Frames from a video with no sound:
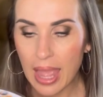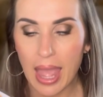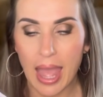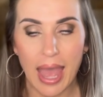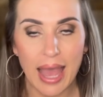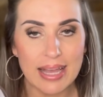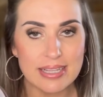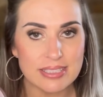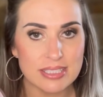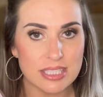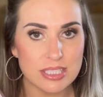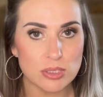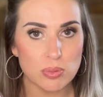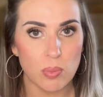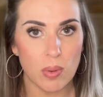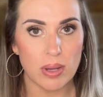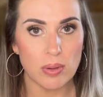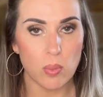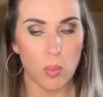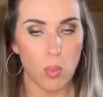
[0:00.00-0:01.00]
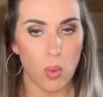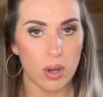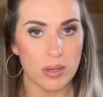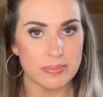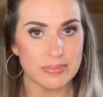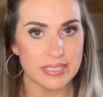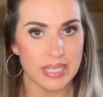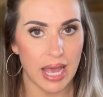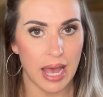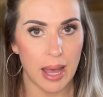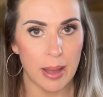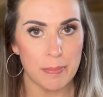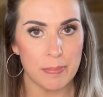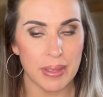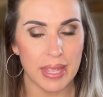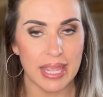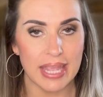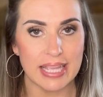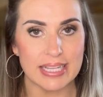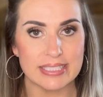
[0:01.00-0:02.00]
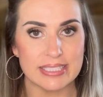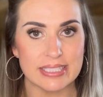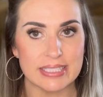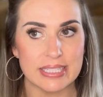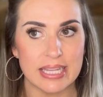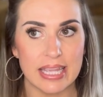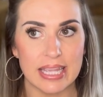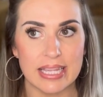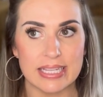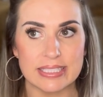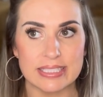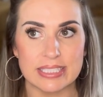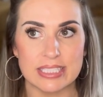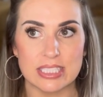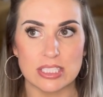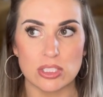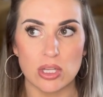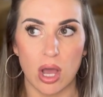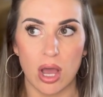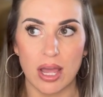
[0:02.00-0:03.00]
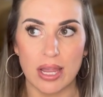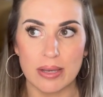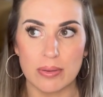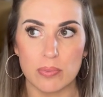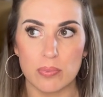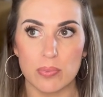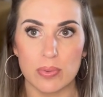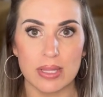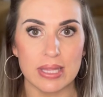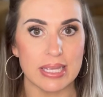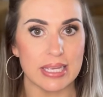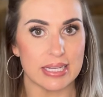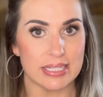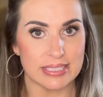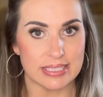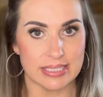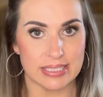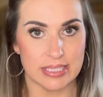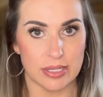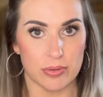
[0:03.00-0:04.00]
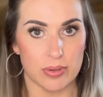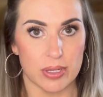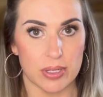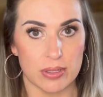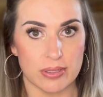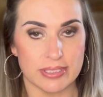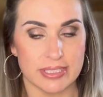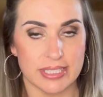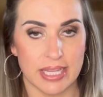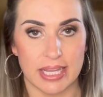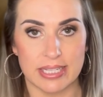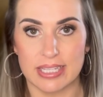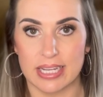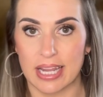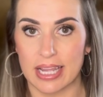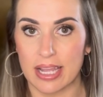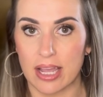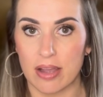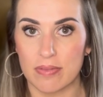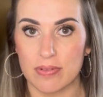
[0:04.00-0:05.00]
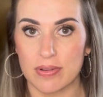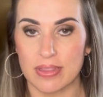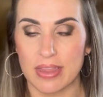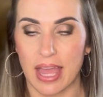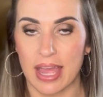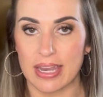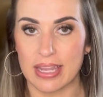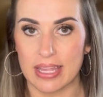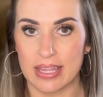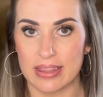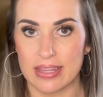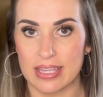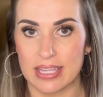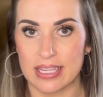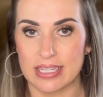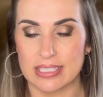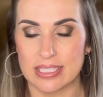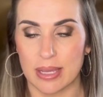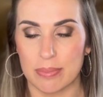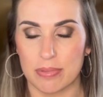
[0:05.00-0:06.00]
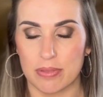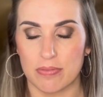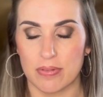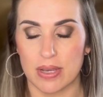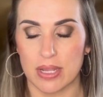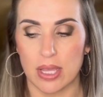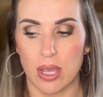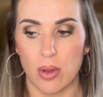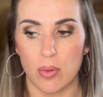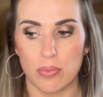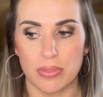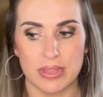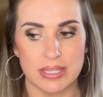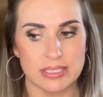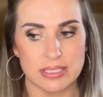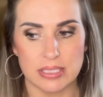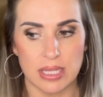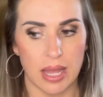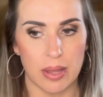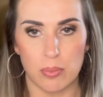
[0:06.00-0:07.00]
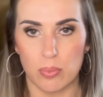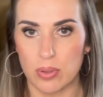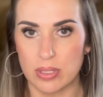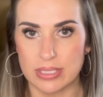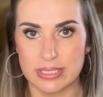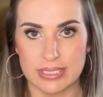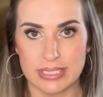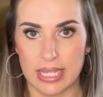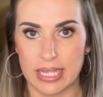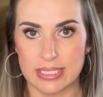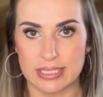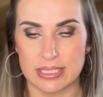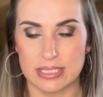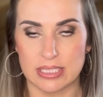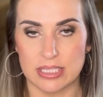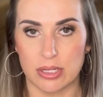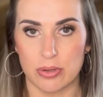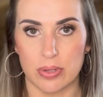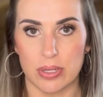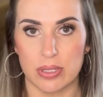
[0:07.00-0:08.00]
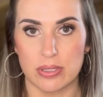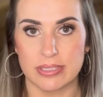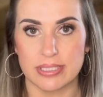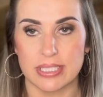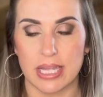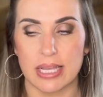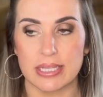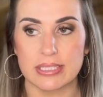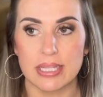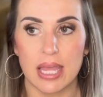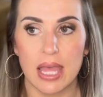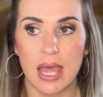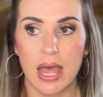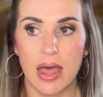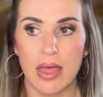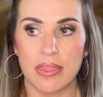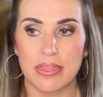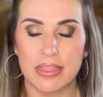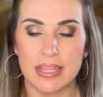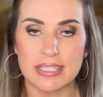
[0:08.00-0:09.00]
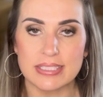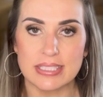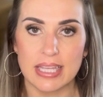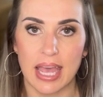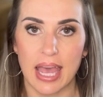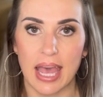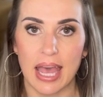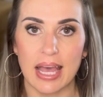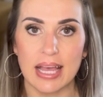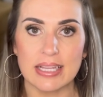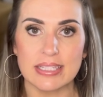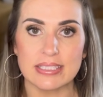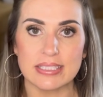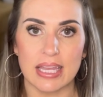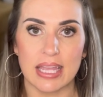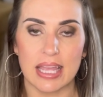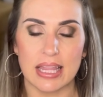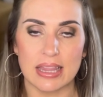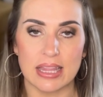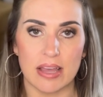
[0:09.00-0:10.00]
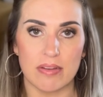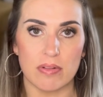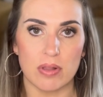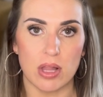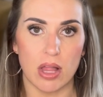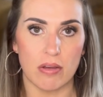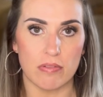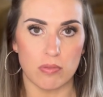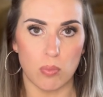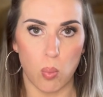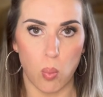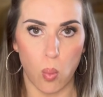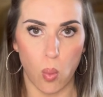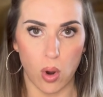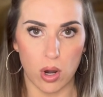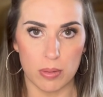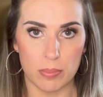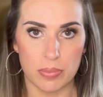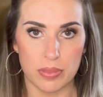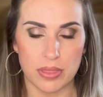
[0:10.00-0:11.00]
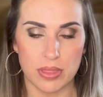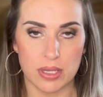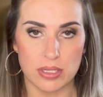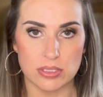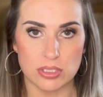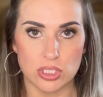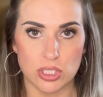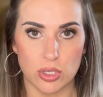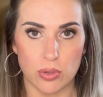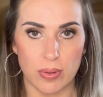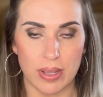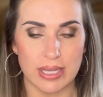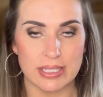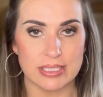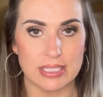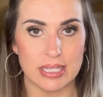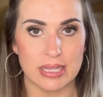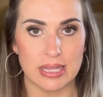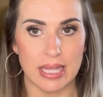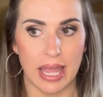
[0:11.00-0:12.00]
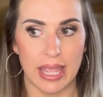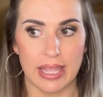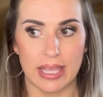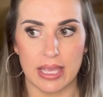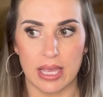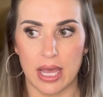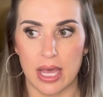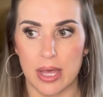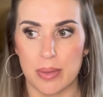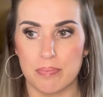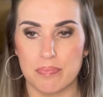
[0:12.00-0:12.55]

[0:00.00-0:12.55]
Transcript: As this one warms up, it it's not really a cereal scent, and I covered that in the in-depth video. This, I wouldn't say it's a cereal scent. This has a level of warmth to it like uh,